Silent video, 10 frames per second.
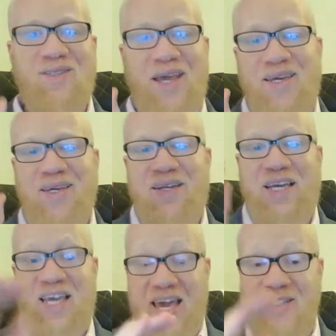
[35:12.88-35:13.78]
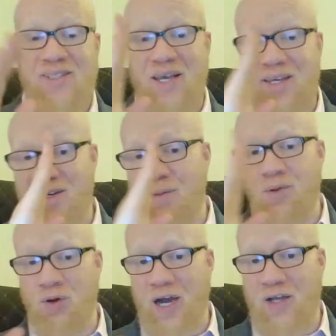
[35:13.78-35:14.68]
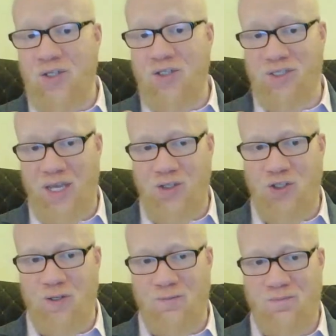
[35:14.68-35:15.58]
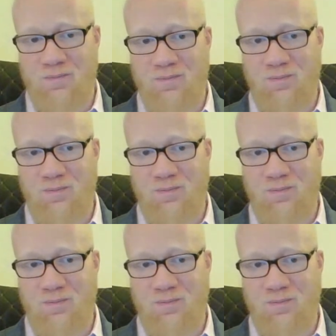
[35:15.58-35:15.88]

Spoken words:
taking up your conscious attention.